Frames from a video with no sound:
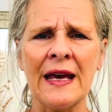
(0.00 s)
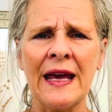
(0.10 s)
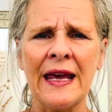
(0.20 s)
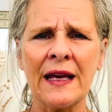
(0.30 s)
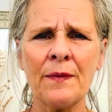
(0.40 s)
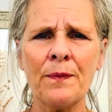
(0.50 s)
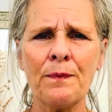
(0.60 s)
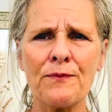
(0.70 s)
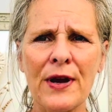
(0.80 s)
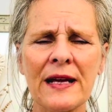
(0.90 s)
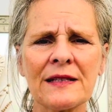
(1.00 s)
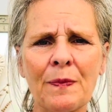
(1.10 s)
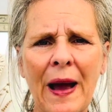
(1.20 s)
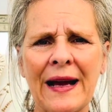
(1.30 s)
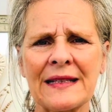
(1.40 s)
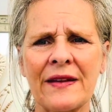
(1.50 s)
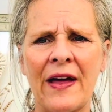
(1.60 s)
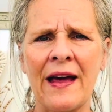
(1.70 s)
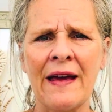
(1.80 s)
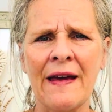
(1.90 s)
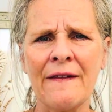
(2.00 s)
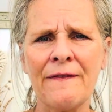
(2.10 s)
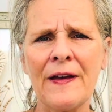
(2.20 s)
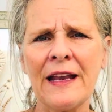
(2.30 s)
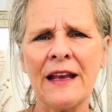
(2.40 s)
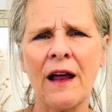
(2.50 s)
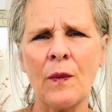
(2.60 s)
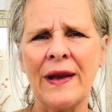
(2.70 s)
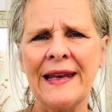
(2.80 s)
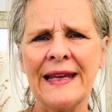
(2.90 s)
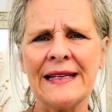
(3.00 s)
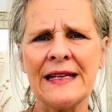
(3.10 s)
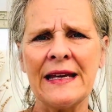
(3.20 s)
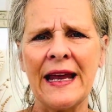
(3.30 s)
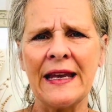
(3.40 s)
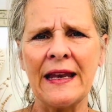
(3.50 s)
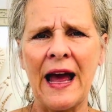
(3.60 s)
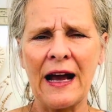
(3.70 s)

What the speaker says: It can bring us back to that feeling like we're leading in